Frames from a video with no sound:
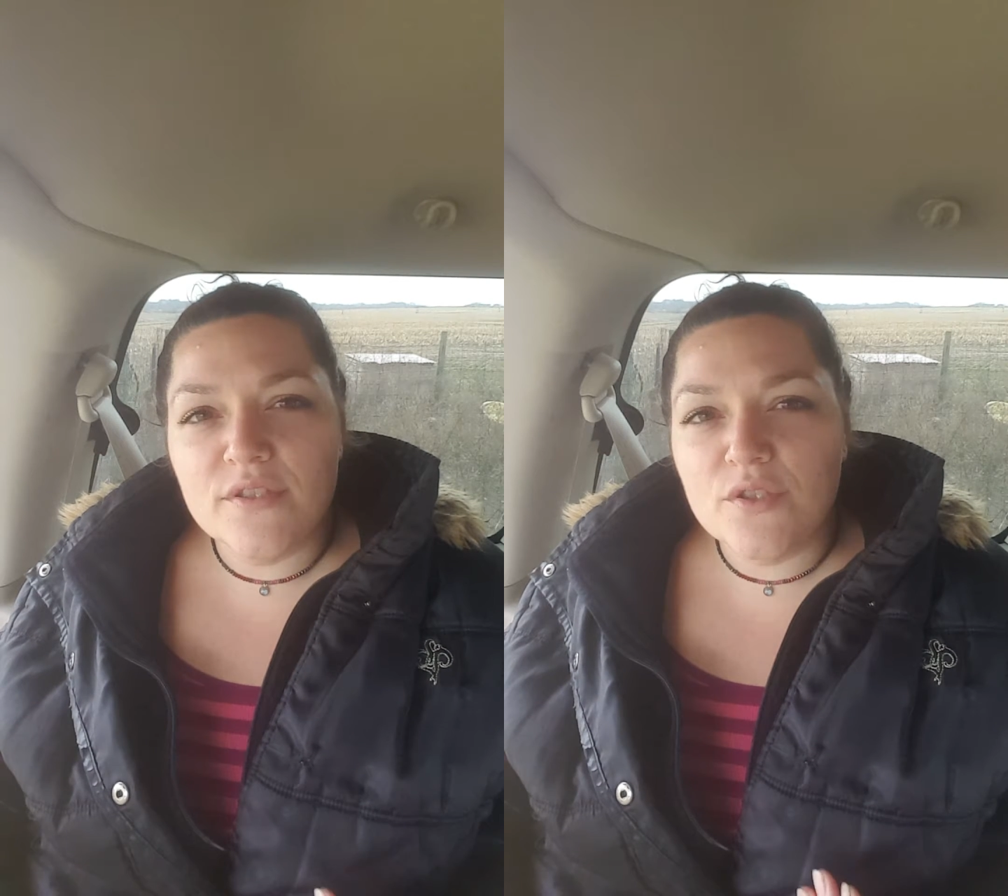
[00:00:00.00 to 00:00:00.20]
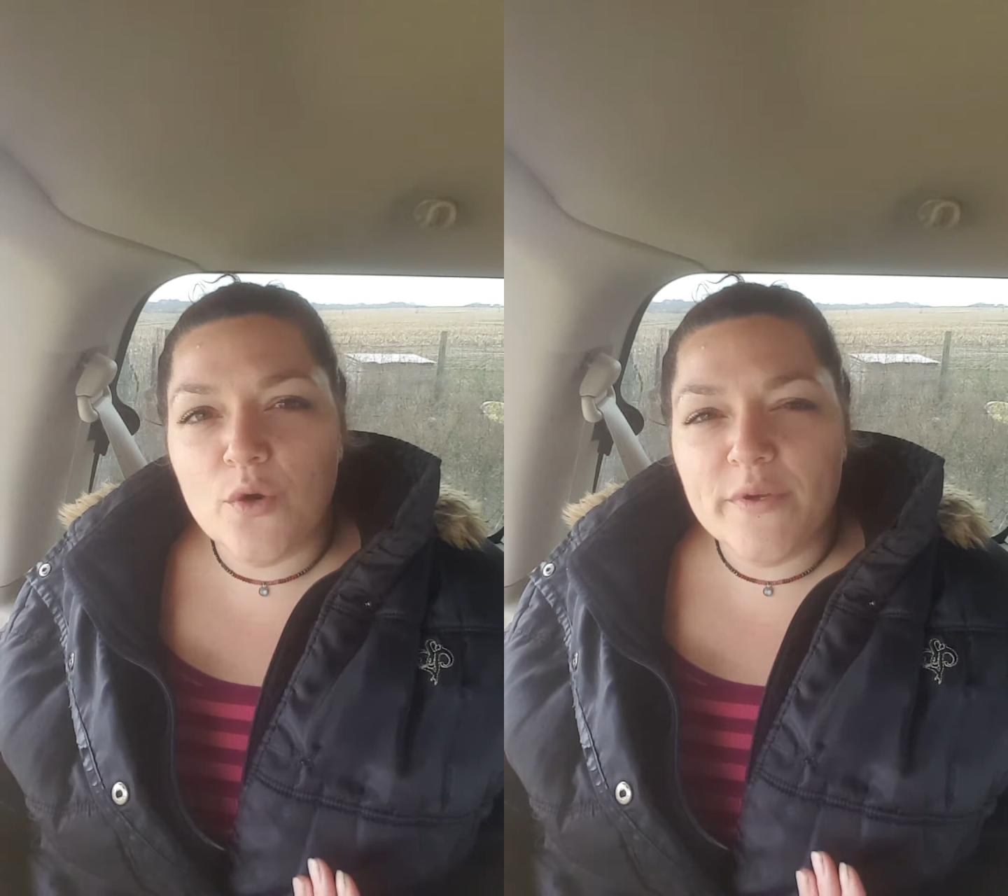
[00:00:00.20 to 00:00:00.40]

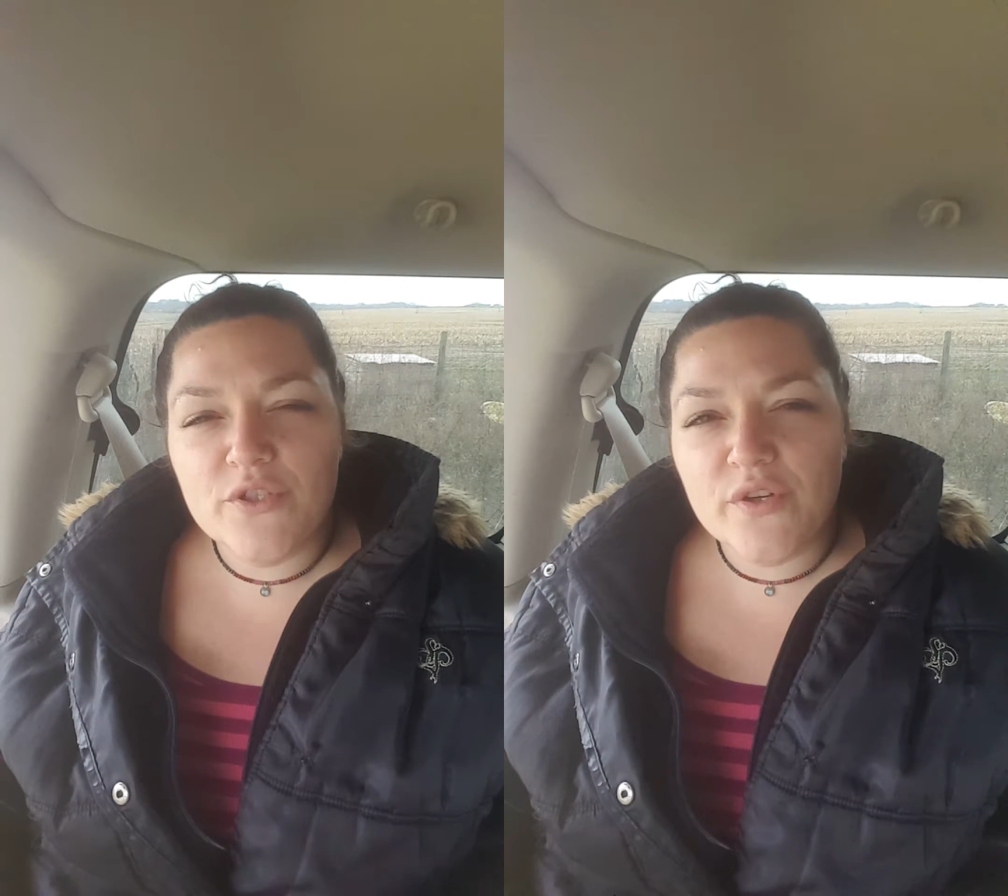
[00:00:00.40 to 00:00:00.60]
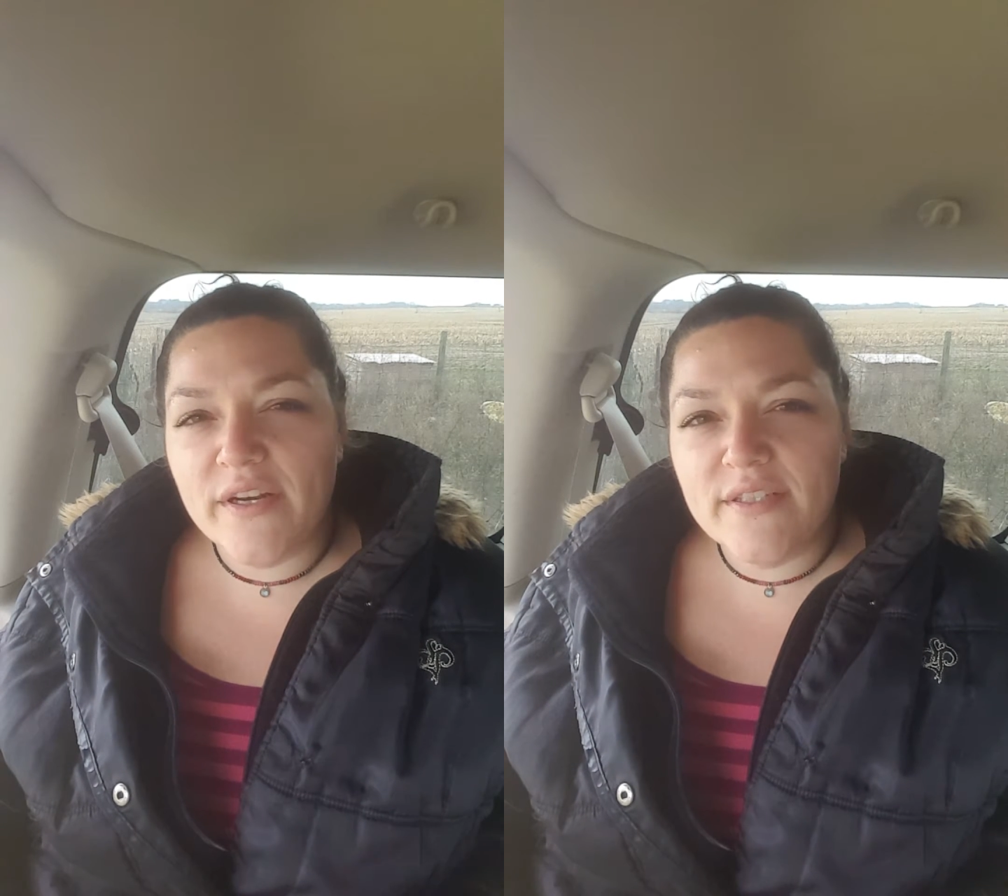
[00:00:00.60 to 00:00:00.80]
is
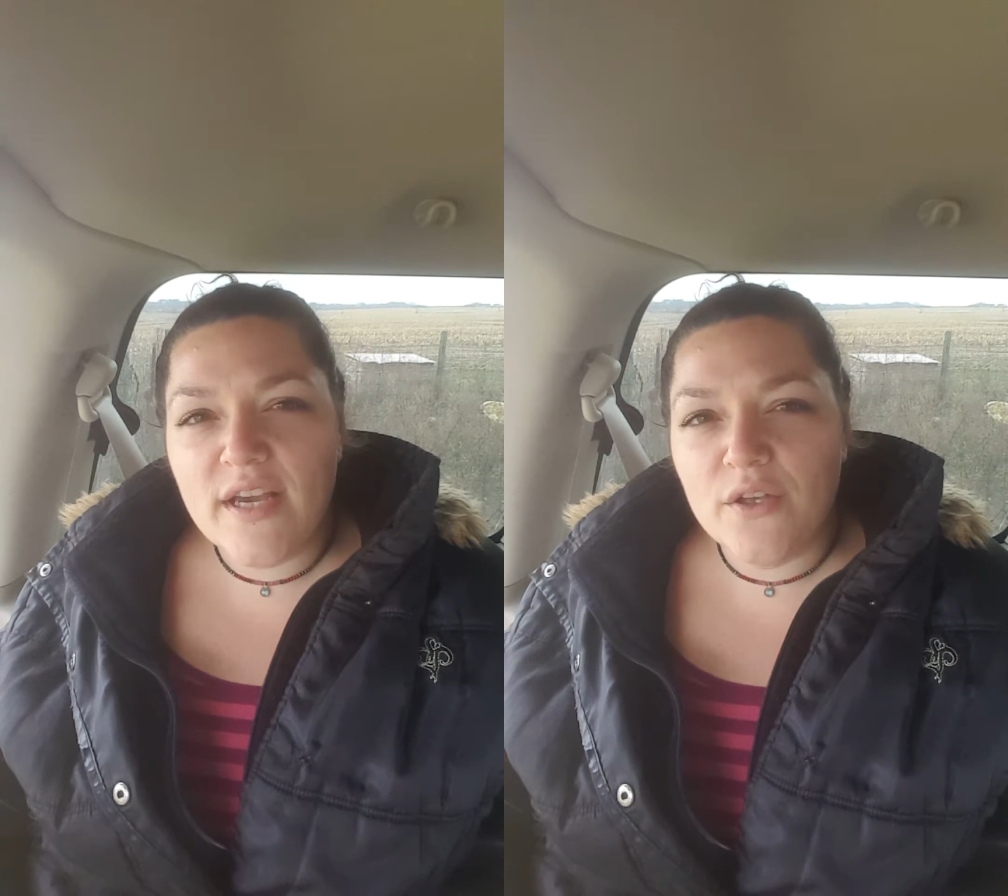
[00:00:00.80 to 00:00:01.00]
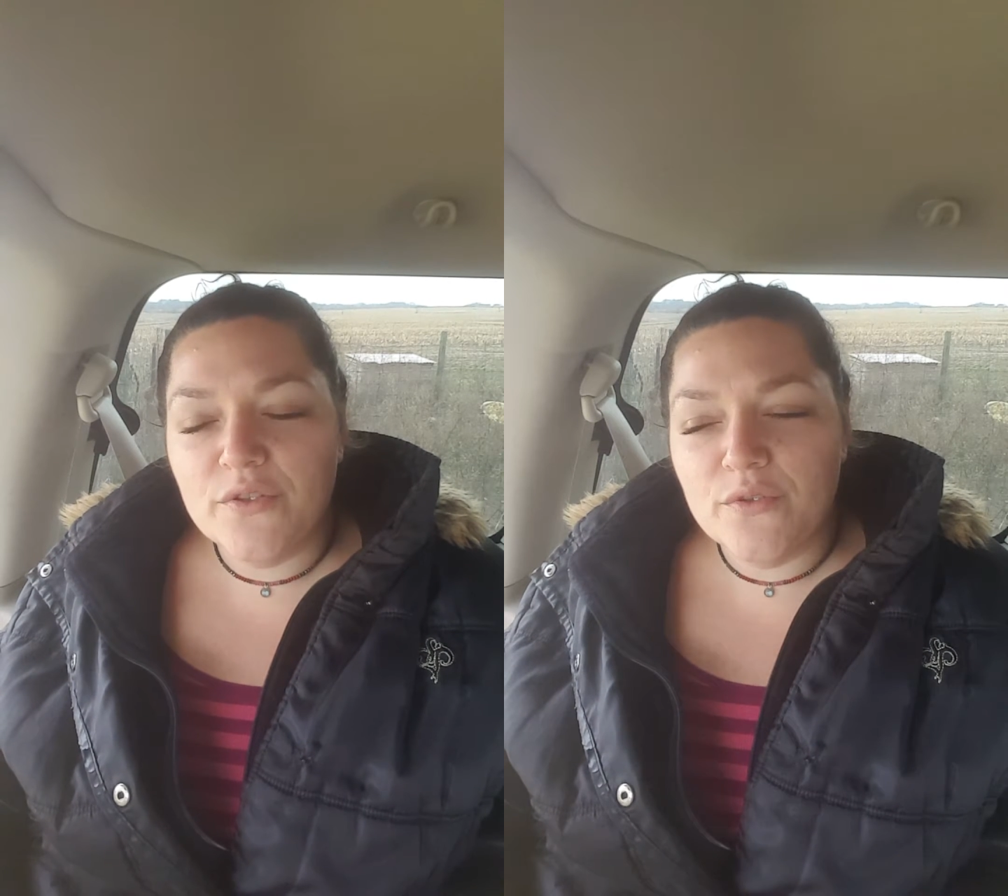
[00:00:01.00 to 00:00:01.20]
always trying to
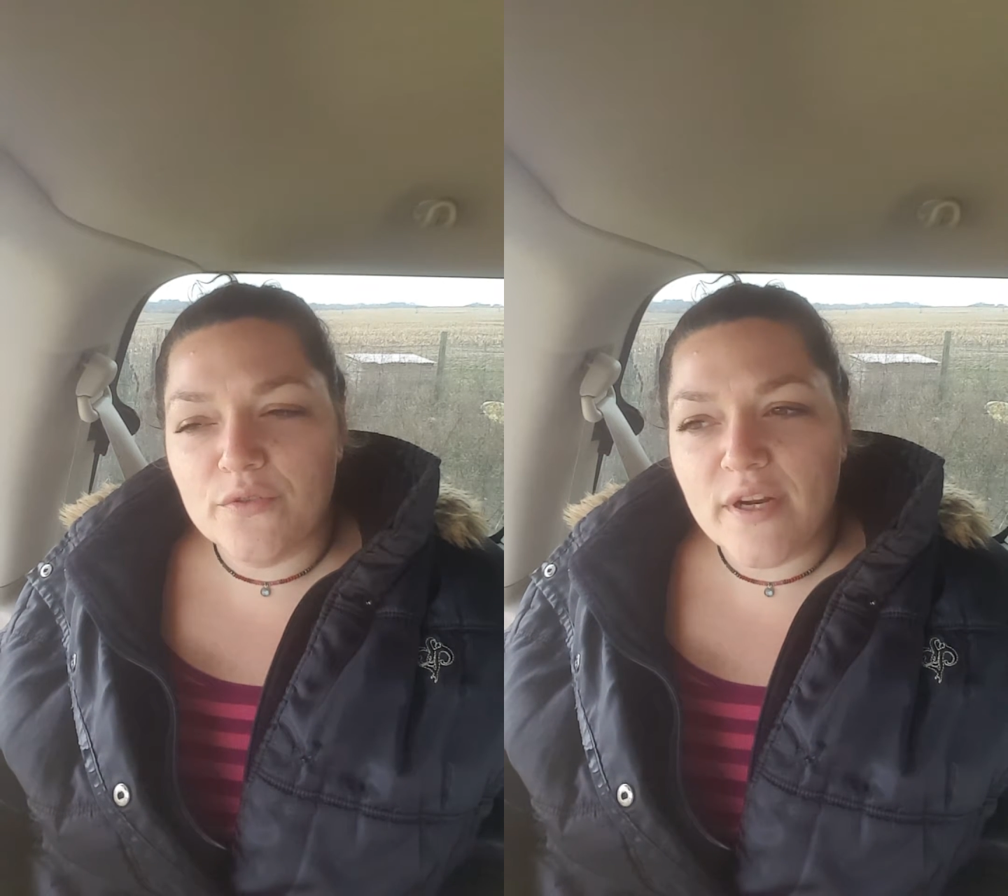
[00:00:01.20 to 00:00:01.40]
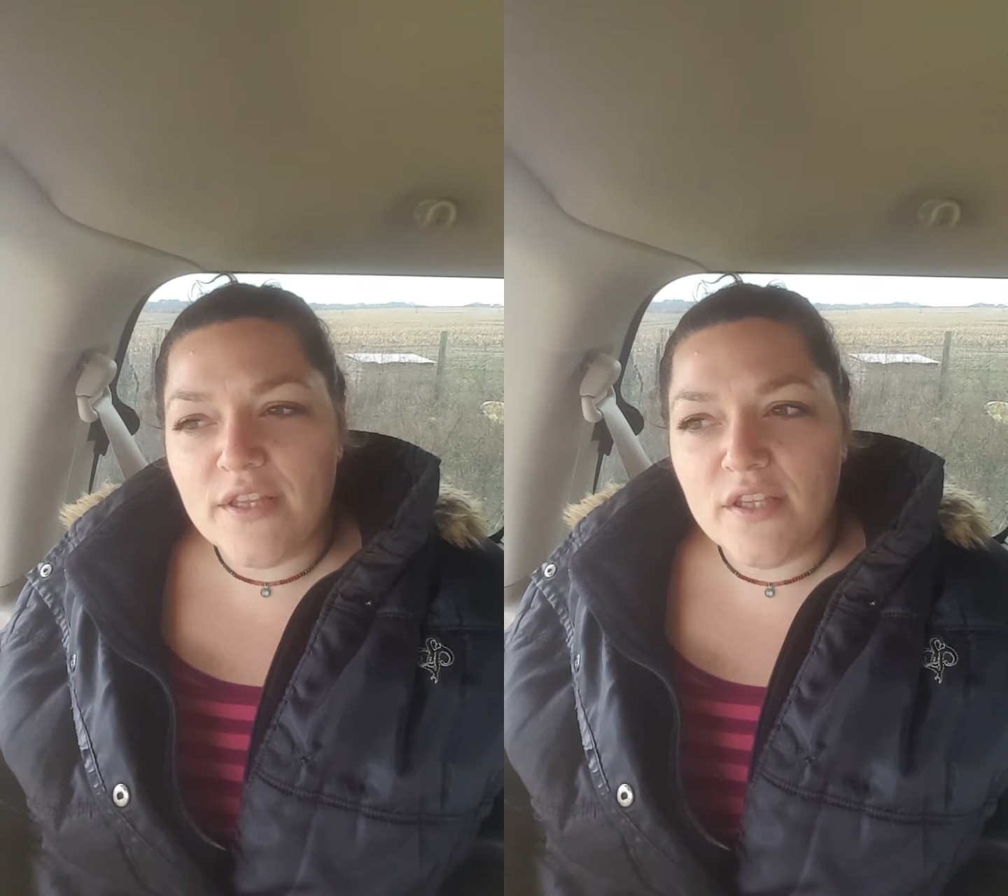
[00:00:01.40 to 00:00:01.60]
tell you
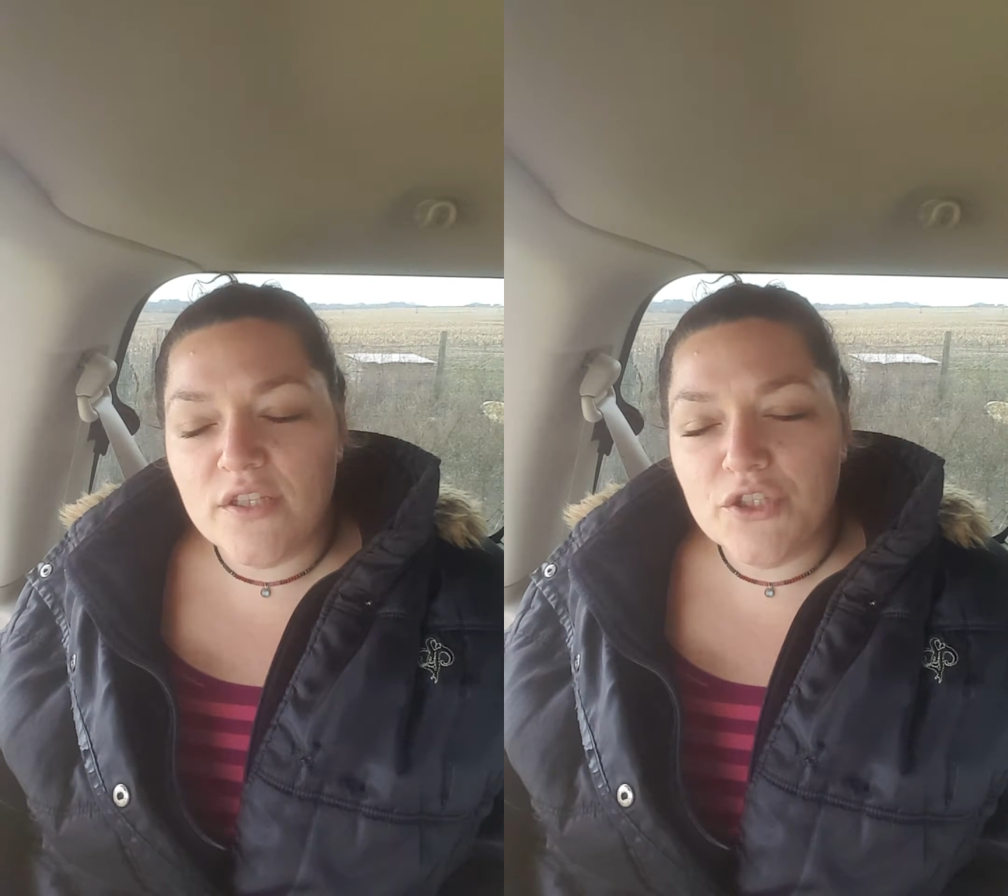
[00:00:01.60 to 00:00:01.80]
the right thing